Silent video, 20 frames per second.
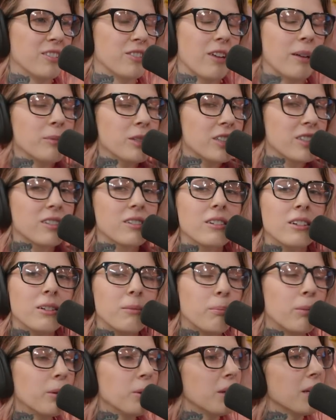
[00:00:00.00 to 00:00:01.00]
So I'm just
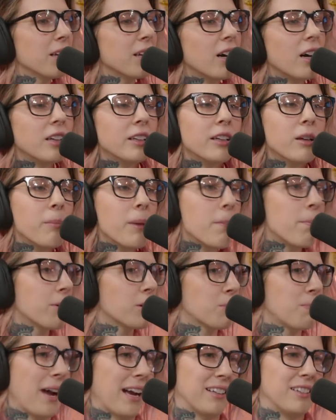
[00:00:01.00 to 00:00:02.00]
putting it a little bit
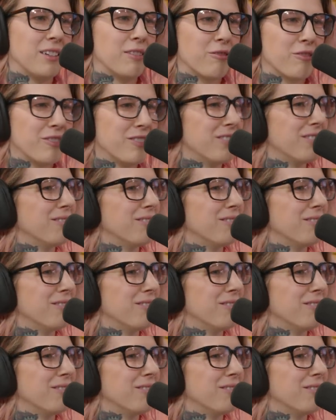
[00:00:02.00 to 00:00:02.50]
perspective.